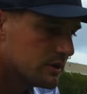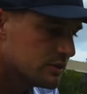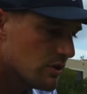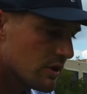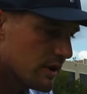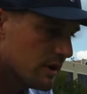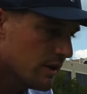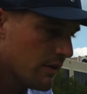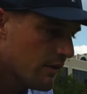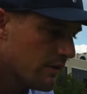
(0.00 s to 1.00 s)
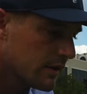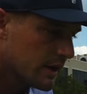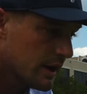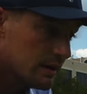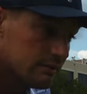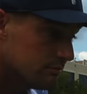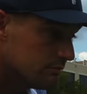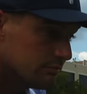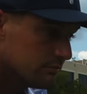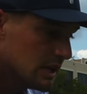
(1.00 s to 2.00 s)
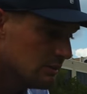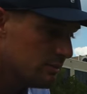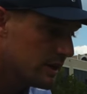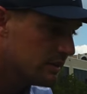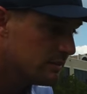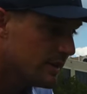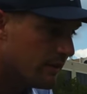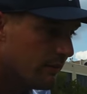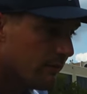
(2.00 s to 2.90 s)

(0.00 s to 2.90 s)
a good stroke on it here. Gotta keep the pedal to the metal.